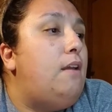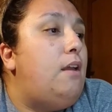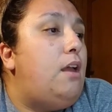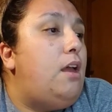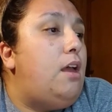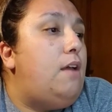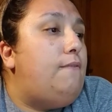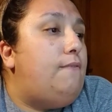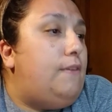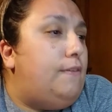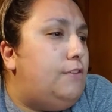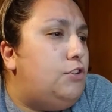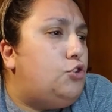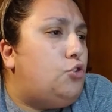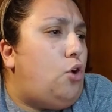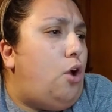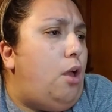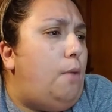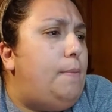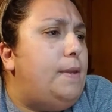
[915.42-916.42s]

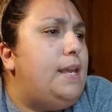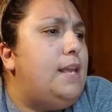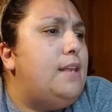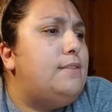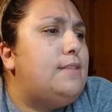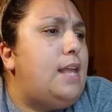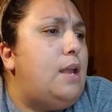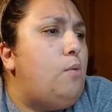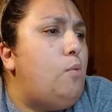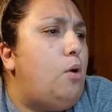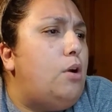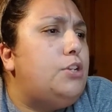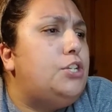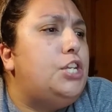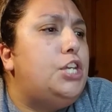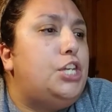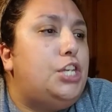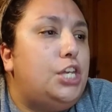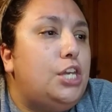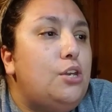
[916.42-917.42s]
Vivitrol because they want to
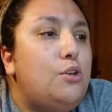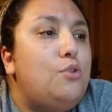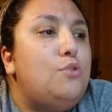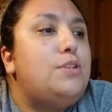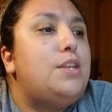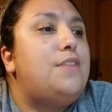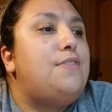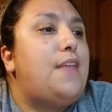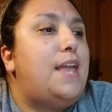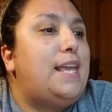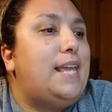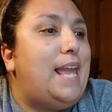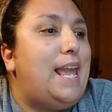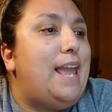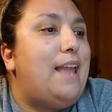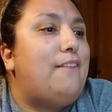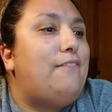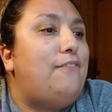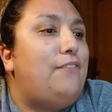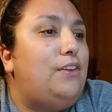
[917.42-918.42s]
use and they
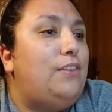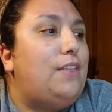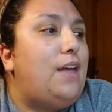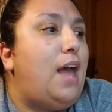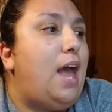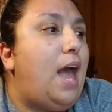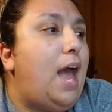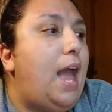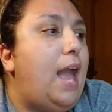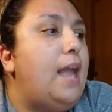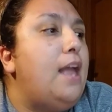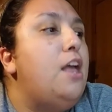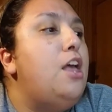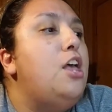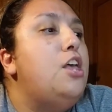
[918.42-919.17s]
can't feel the high,